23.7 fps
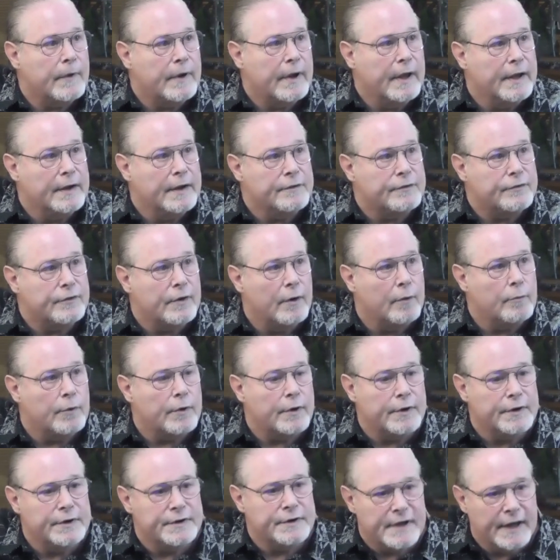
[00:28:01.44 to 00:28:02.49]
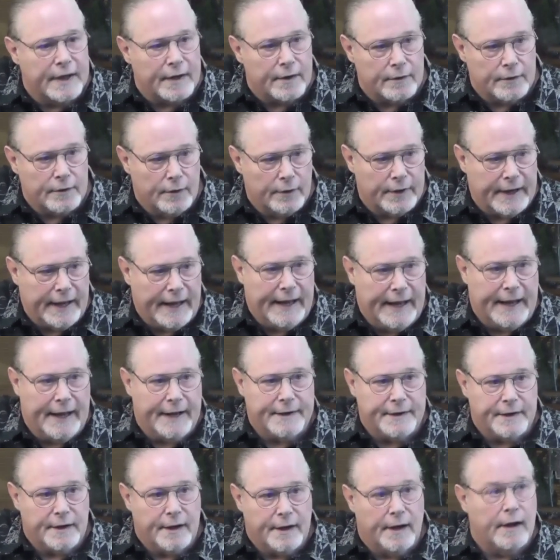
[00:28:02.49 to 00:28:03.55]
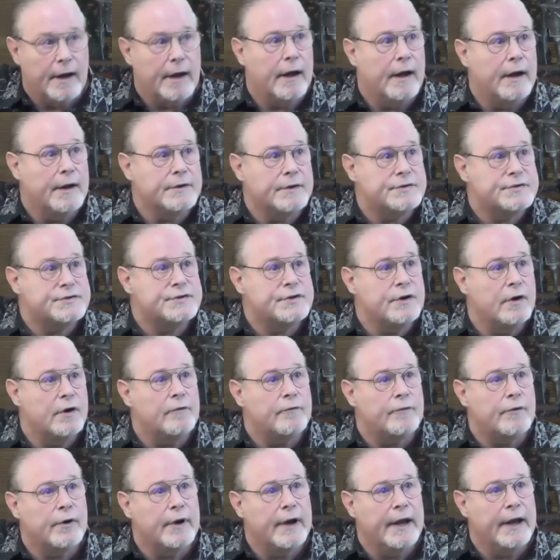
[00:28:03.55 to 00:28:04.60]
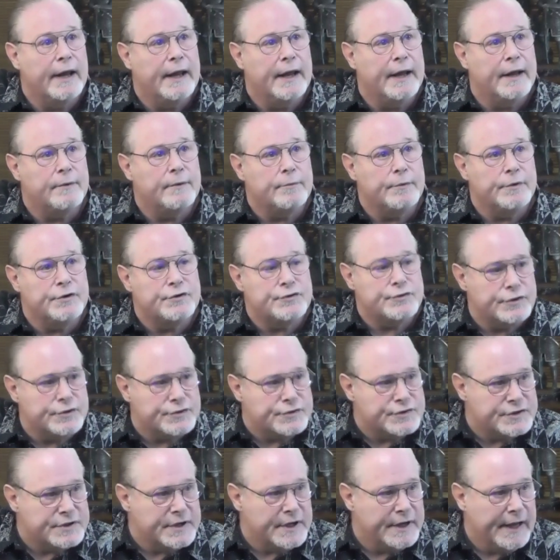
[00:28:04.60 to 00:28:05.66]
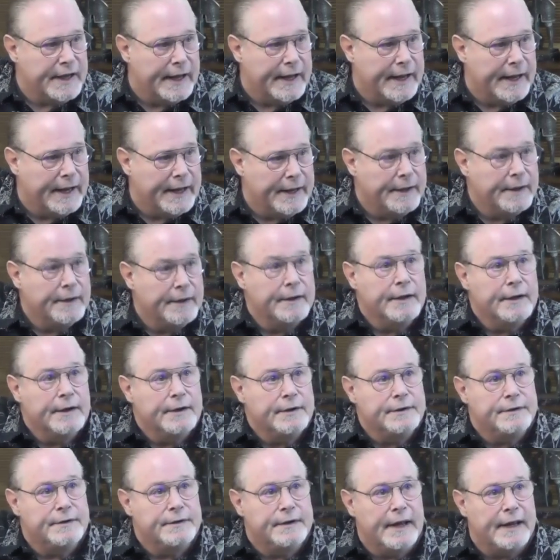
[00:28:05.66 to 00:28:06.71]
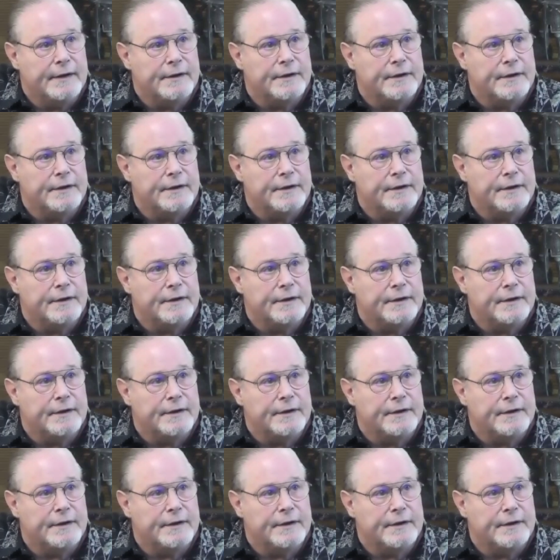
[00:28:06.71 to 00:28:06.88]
Okay, so we're going to take a look at uh, silver, and we should see a daily